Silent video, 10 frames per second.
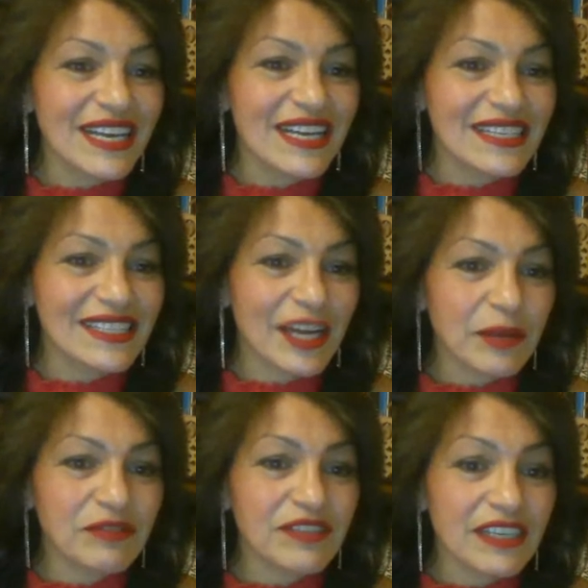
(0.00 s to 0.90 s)
It's
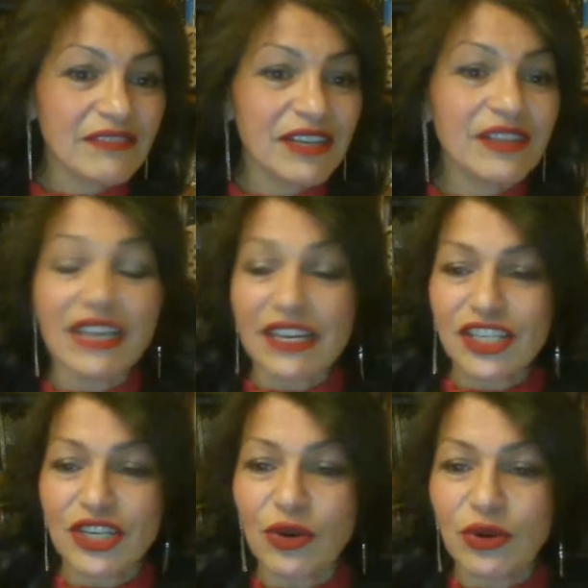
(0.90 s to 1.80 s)
type of TV
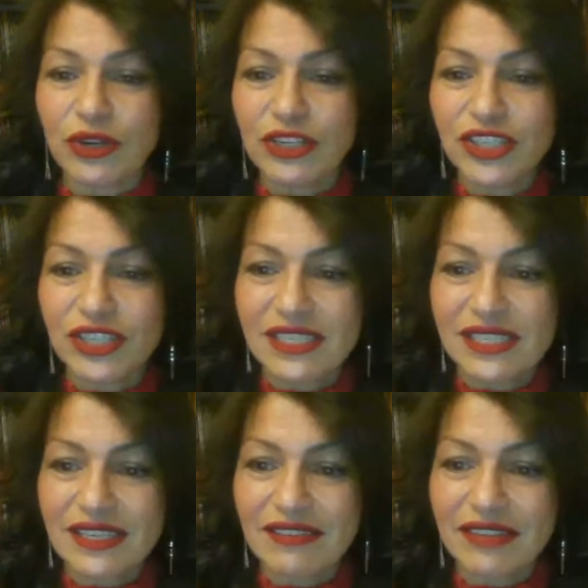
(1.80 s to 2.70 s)
connection or just
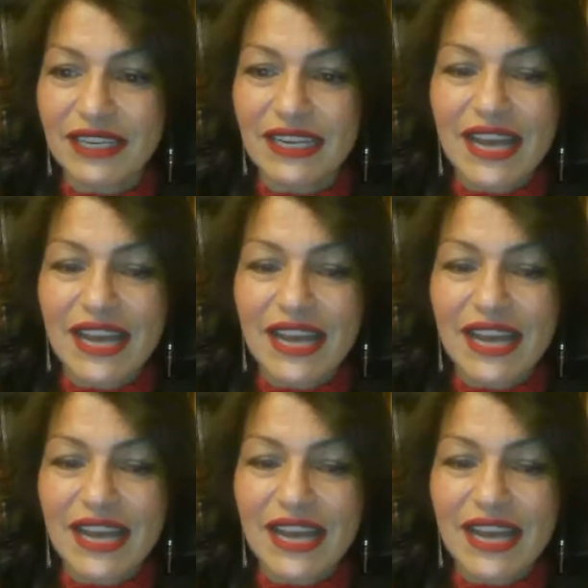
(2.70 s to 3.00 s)
TV.